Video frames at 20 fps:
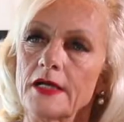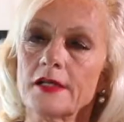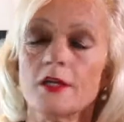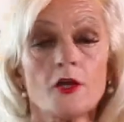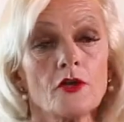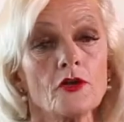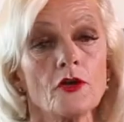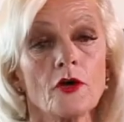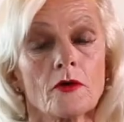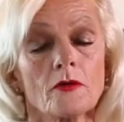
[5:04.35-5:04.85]
they
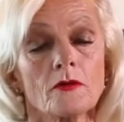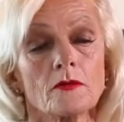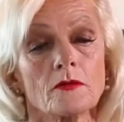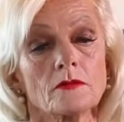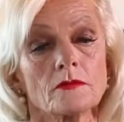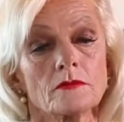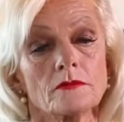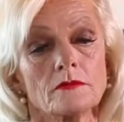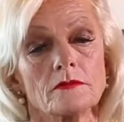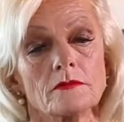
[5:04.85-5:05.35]
know
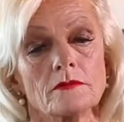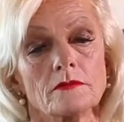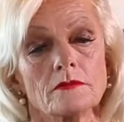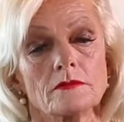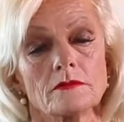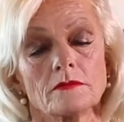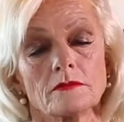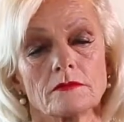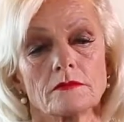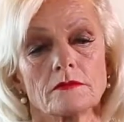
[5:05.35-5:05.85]

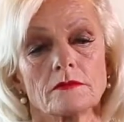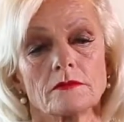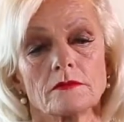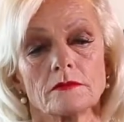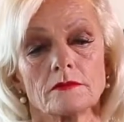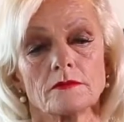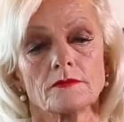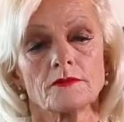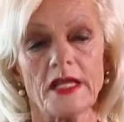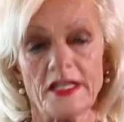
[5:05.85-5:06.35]

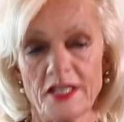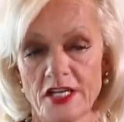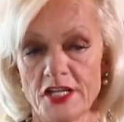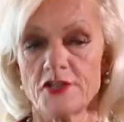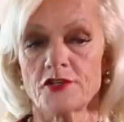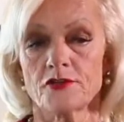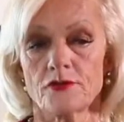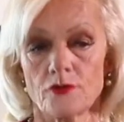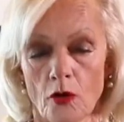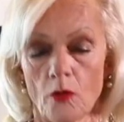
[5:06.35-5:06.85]
they need
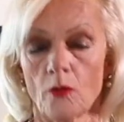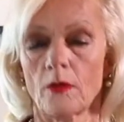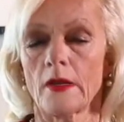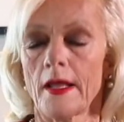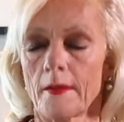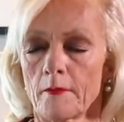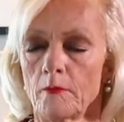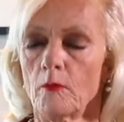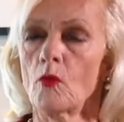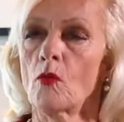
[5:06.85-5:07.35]
to know a
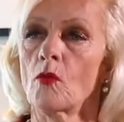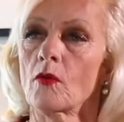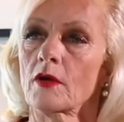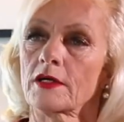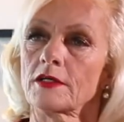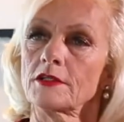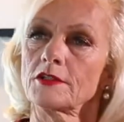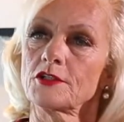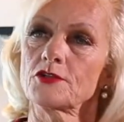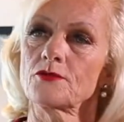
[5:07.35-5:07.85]
lot more
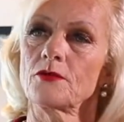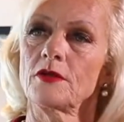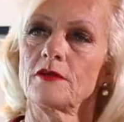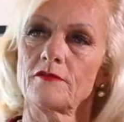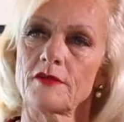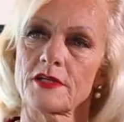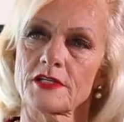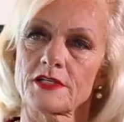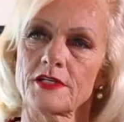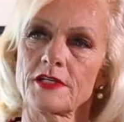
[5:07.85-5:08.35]
to
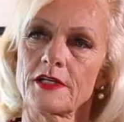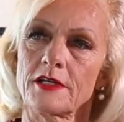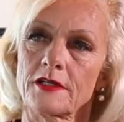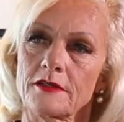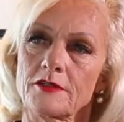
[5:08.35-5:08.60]
invest here,